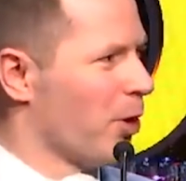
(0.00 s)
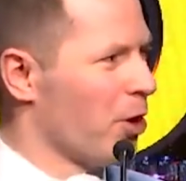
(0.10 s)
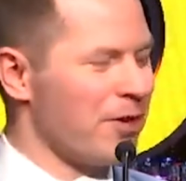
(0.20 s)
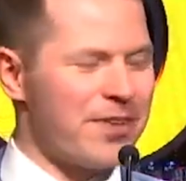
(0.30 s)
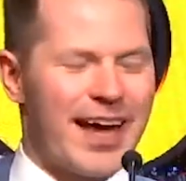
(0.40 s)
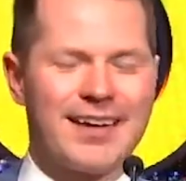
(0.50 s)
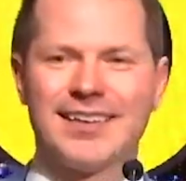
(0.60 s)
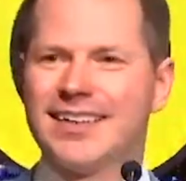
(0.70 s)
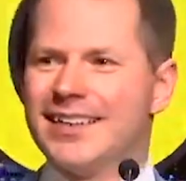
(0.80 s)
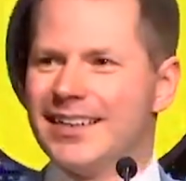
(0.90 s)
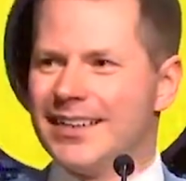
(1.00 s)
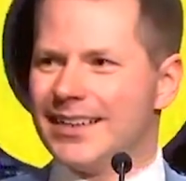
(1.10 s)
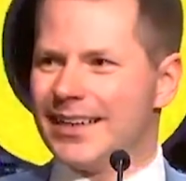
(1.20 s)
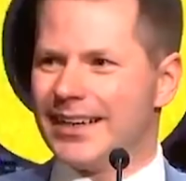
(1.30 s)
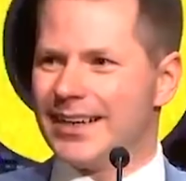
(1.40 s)
we work hard for that.
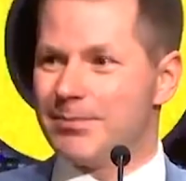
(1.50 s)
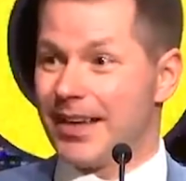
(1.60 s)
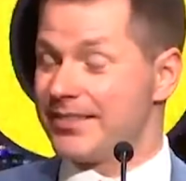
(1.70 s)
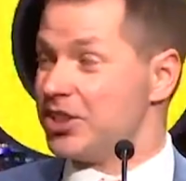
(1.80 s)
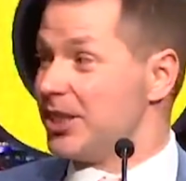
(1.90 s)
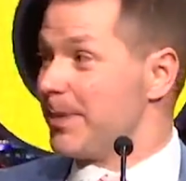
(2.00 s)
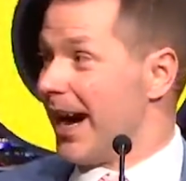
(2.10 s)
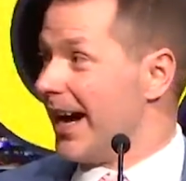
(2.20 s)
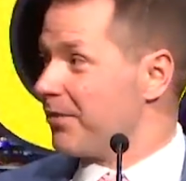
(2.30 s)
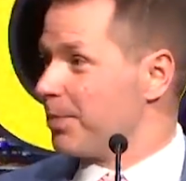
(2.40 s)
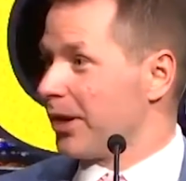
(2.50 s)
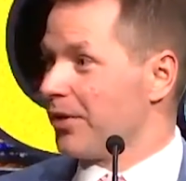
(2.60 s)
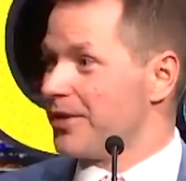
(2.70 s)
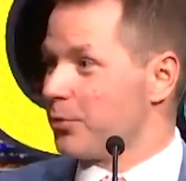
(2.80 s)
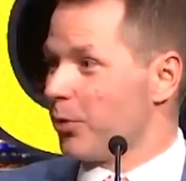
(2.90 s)
And thanks to GPI for
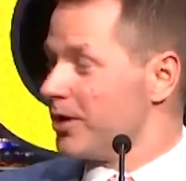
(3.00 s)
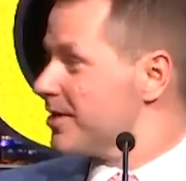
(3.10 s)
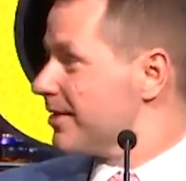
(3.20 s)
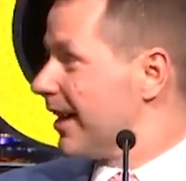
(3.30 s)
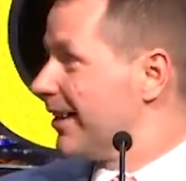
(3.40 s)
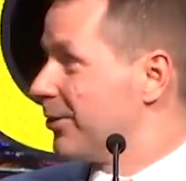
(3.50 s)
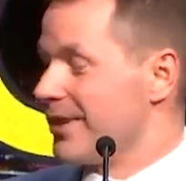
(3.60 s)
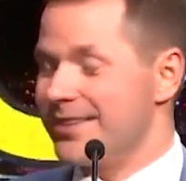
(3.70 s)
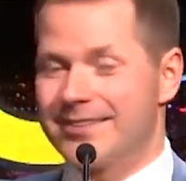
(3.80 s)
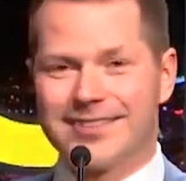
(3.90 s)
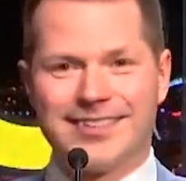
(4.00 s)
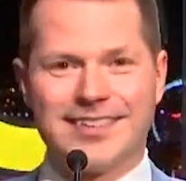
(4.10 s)
putting on these awards. I know that